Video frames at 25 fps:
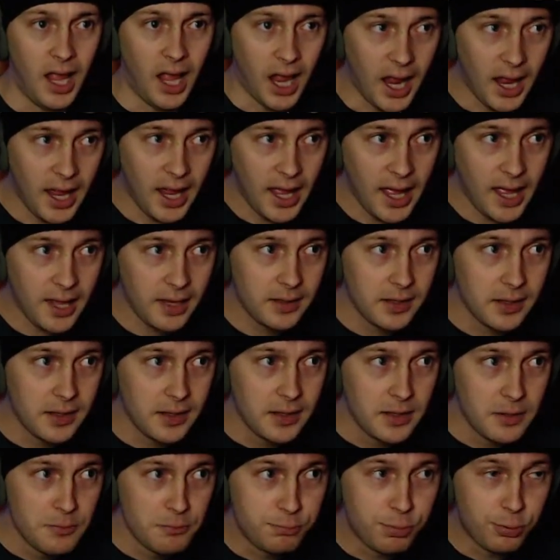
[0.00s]
I had
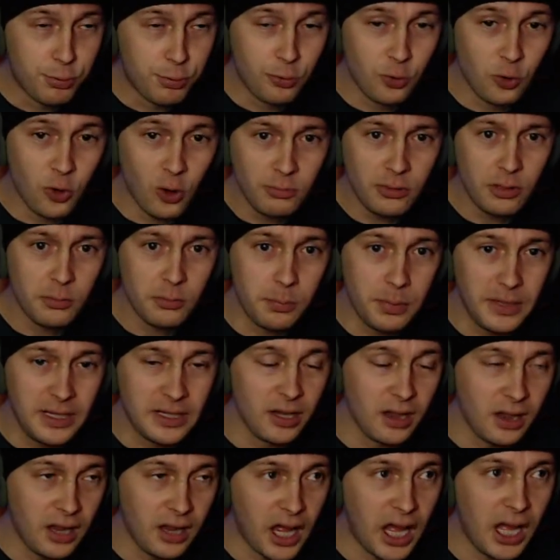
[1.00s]
probably been
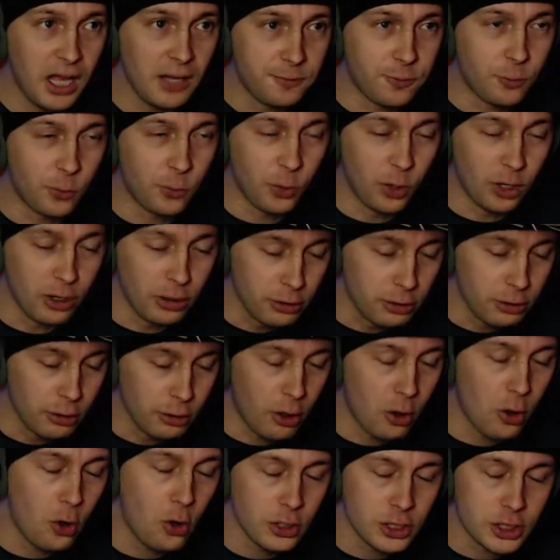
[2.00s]
alive for a
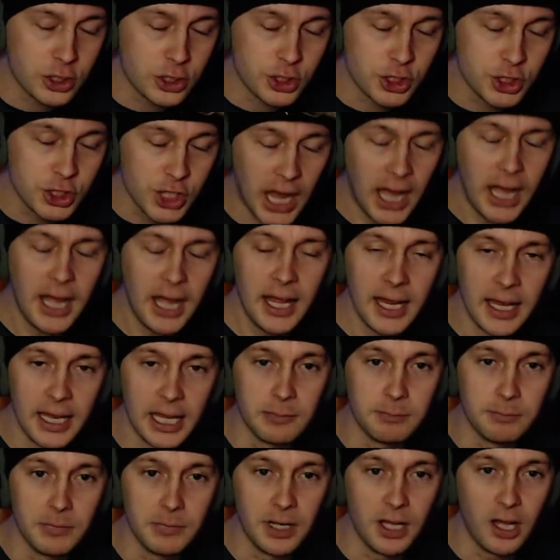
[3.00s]
long
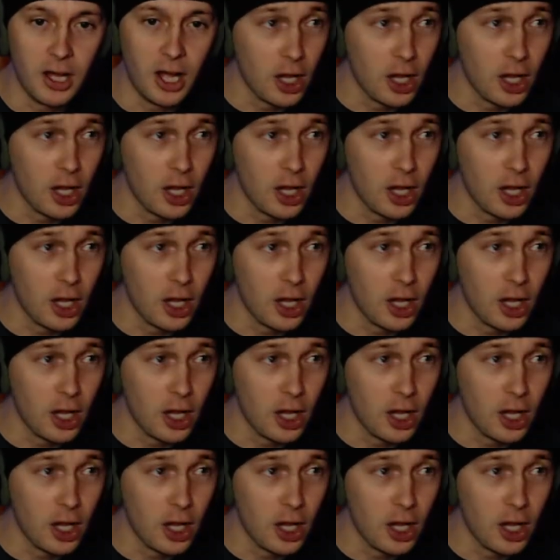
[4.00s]
time